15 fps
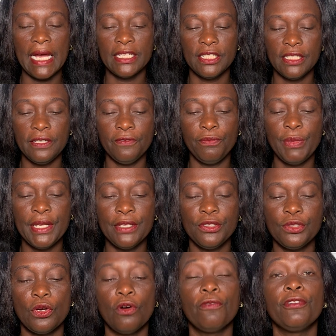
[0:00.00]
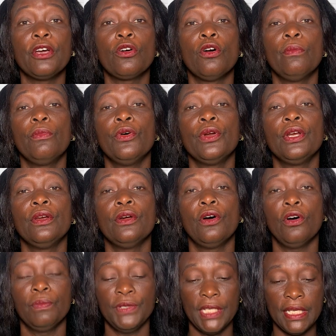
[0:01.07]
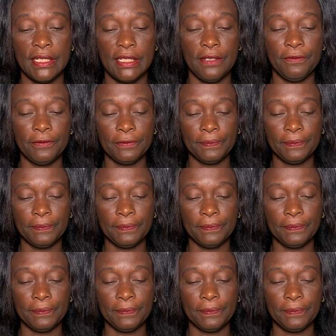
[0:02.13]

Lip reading: achievement of a common objective.